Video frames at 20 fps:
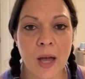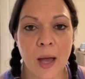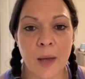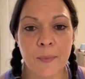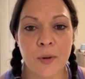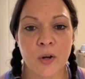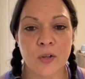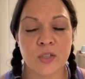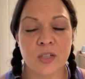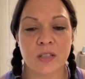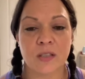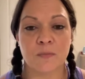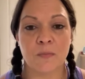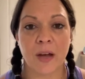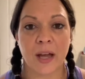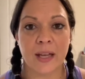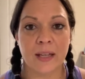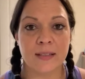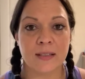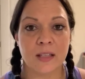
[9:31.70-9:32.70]
purchased
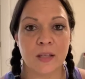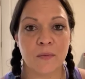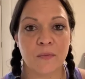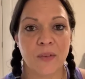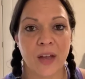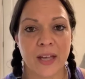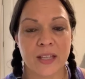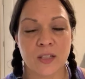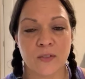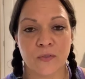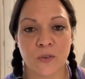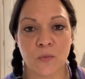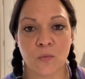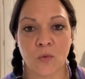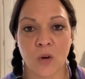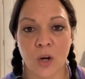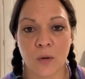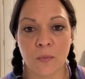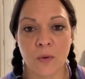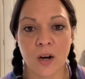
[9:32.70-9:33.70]
my SlimFast from
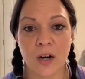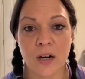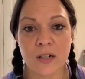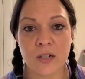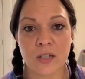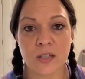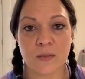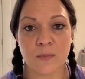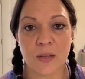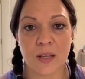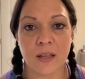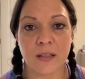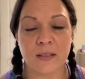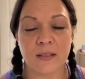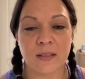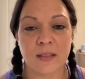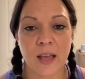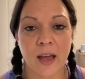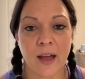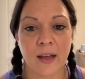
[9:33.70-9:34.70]
Walmart just
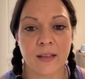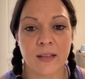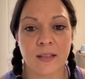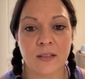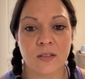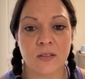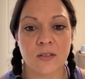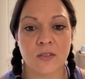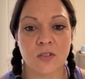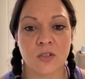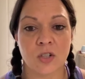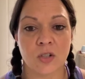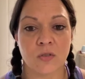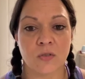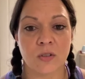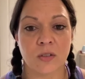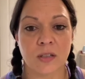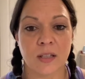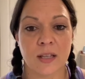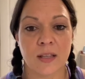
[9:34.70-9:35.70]
because that is
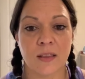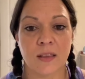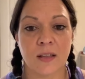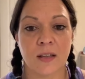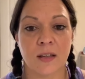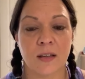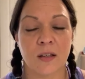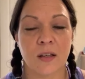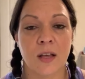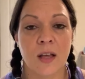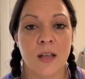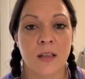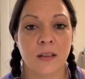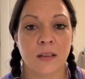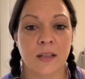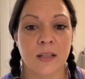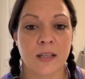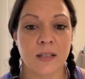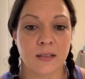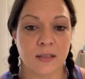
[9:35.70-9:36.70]
generally the
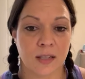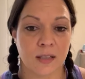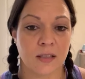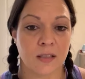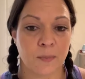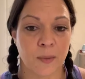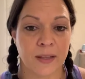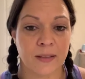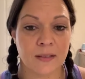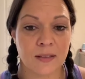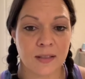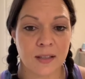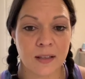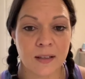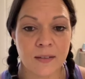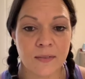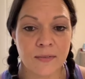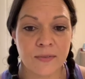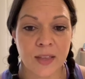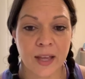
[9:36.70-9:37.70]
least
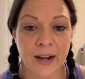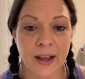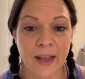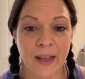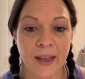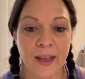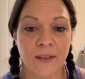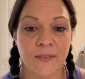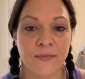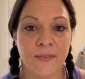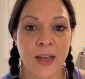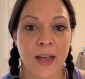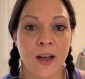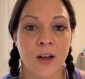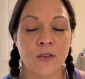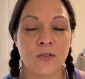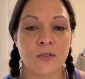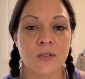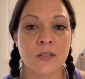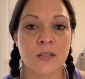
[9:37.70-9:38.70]
expensive that I have
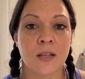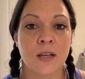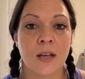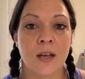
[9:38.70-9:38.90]
found.